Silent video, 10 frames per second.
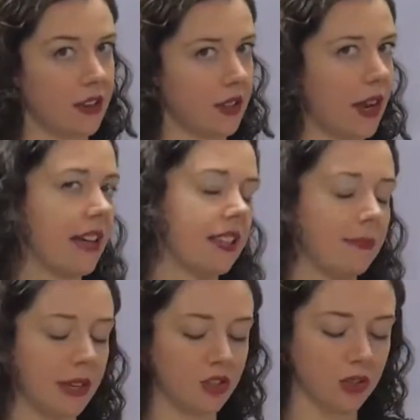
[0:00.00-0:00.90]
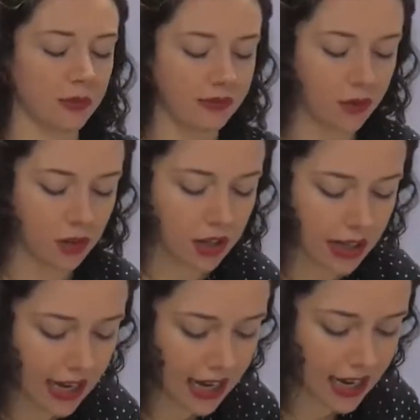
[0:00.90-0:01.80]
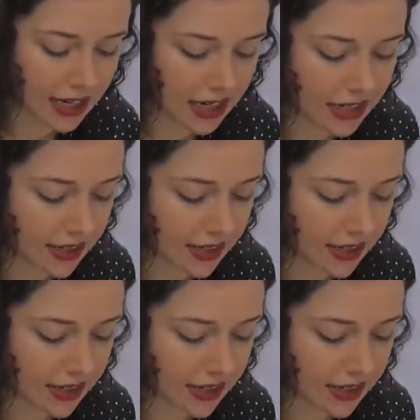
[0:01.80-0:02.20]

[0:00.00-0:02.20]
So as I mentioned before, any